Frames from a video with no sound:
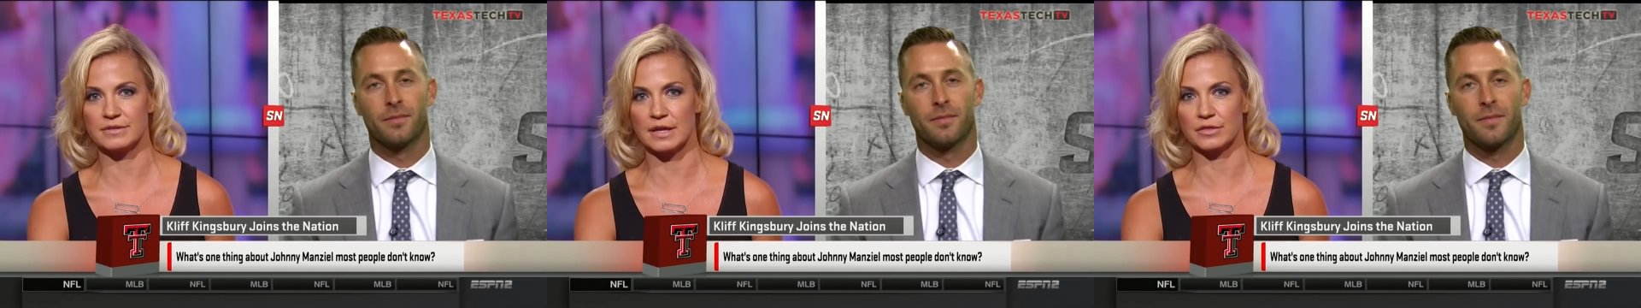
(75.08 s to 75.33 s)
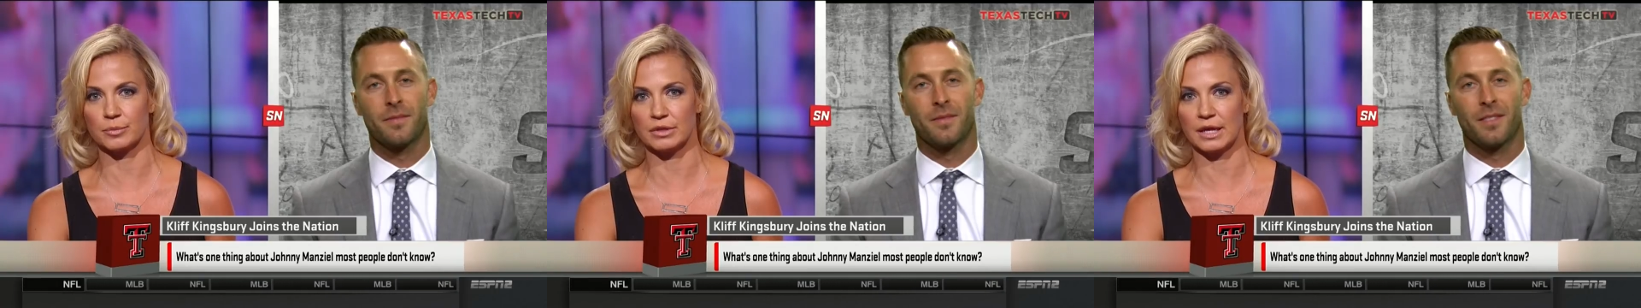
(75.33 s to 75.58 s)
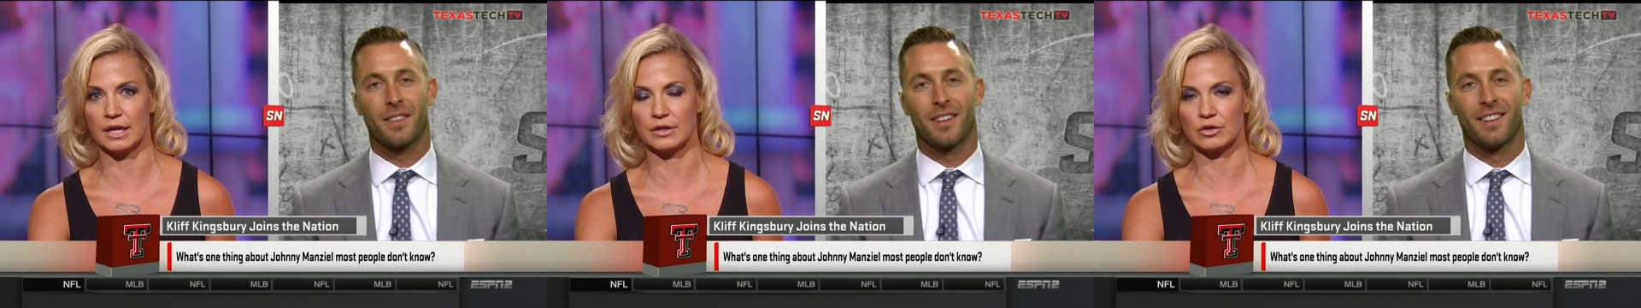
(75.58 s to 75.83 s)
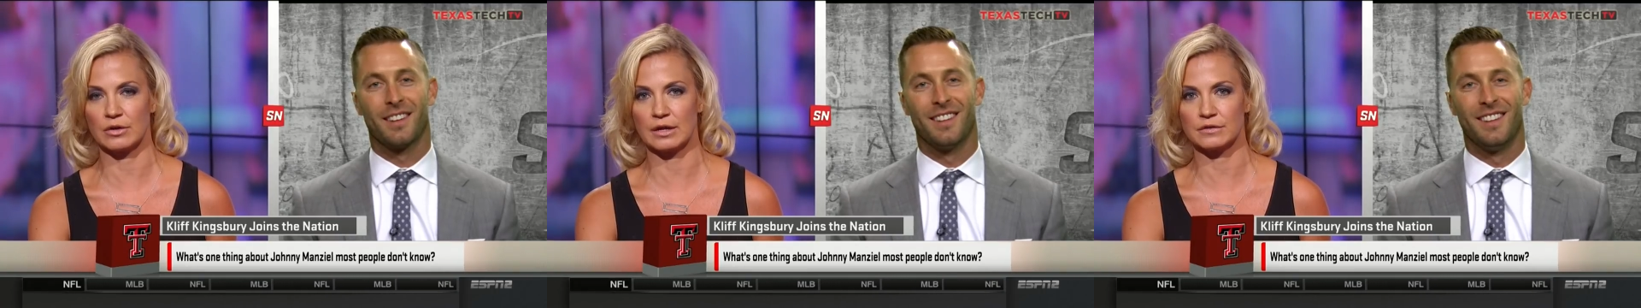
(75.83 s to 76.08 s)
Speaker 1: that the
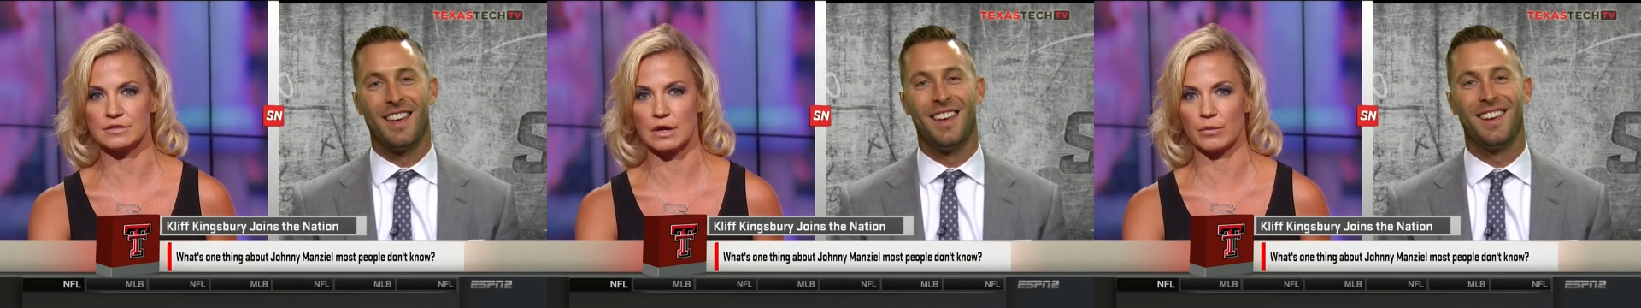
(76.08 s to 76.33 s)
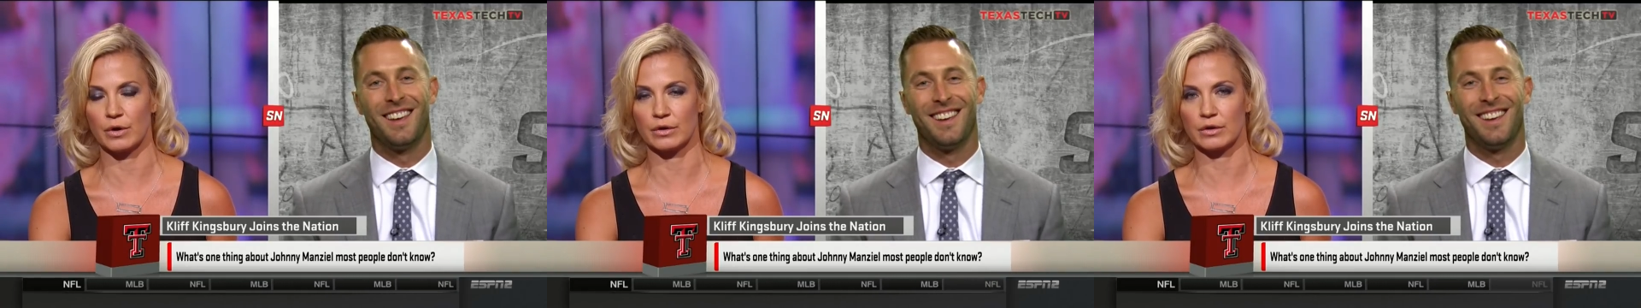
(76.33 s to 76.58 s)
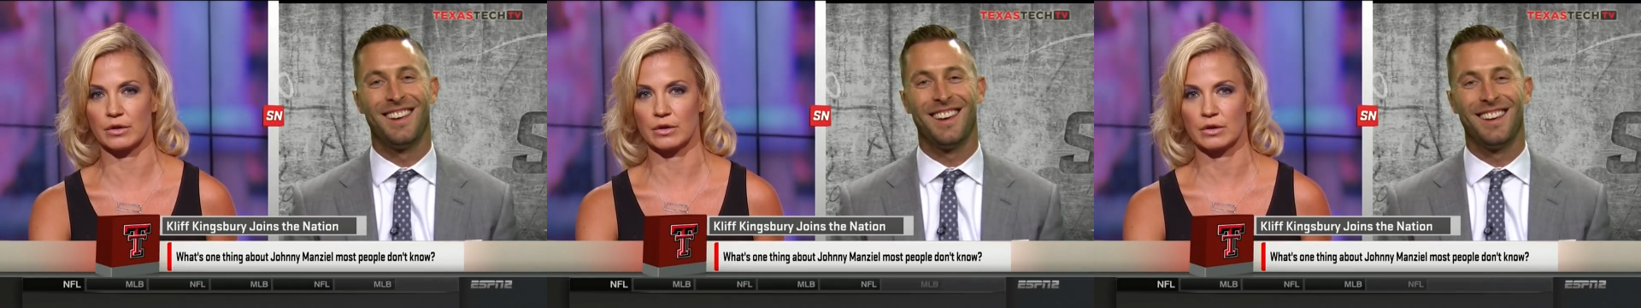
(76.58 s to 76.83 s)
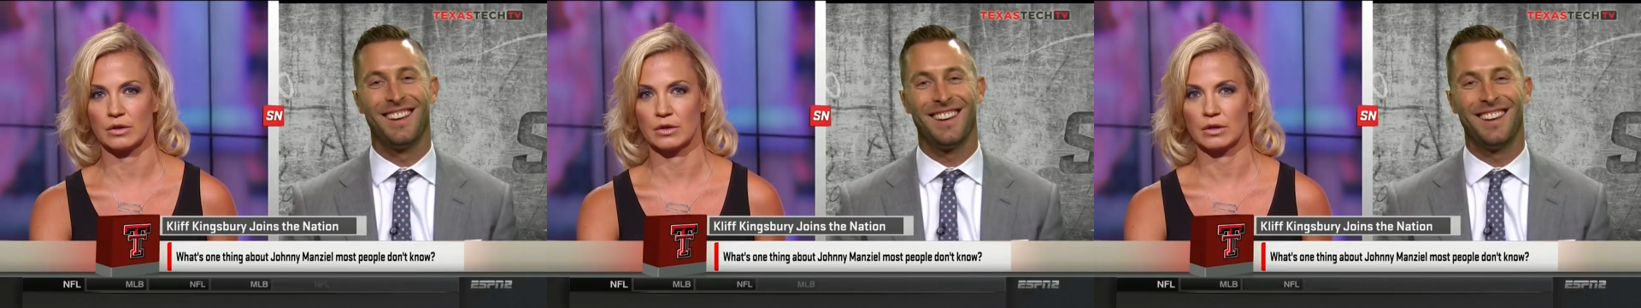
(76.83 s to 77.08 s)
plan, or how does
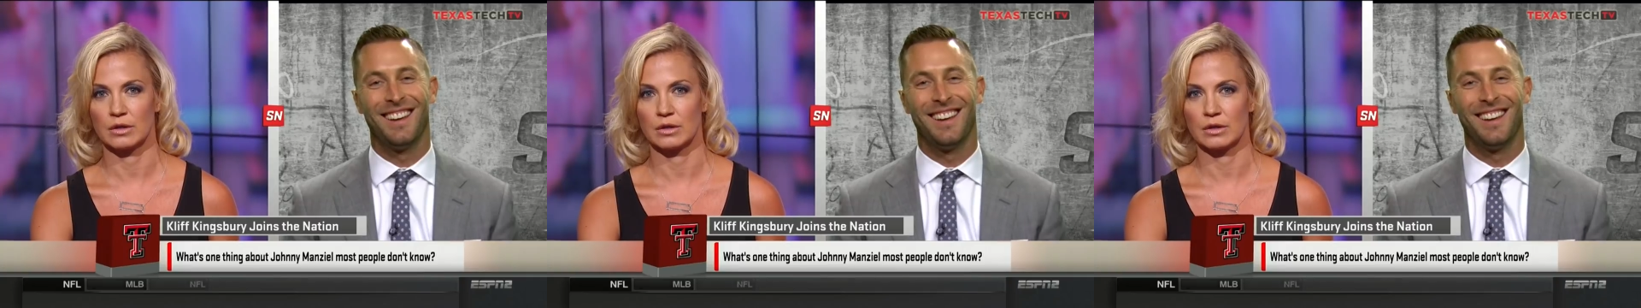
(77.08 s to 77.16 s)
that work?